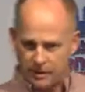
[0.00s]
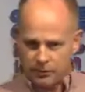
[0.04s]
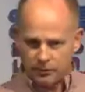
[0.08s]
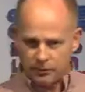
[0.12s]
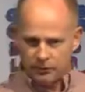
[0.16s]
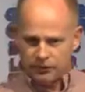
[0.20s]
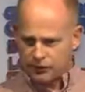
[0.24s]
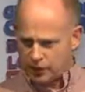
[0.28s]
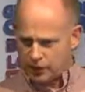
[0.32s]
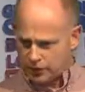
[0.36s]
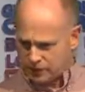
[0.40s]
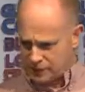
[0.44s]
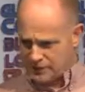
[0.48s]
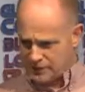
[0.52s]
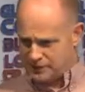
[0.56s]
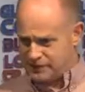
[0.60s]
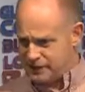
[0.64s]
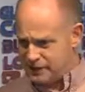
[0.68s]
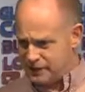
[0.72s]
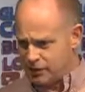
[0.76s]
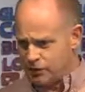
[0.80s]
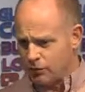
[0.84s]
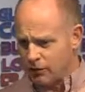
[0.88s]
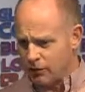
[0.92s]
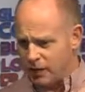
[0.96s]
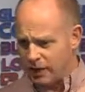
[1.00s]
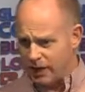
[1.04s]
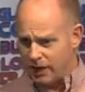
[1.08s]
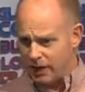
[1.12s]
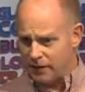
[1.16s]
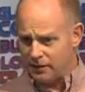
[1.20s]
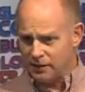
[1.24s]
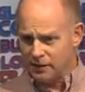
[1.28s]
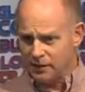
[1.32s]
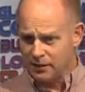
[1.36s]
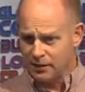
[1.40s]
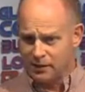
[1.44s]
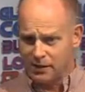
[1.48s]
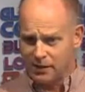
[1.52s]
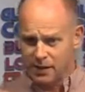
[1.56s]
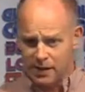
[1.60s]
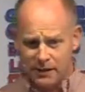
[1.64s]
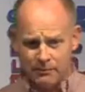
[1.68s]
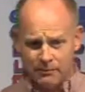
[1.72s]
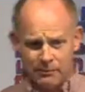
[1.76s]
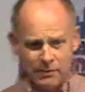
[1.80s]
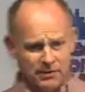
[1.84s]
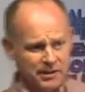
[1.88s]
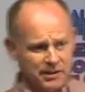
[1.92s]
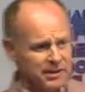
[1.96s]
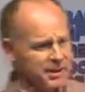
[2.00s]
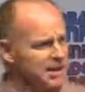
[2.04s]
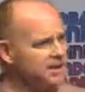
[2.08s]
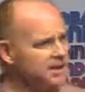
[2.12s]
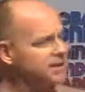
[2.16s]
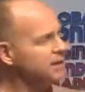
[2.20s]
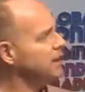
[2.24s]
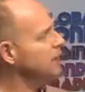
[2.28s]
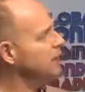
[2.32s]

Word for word: people start to see your ad, the next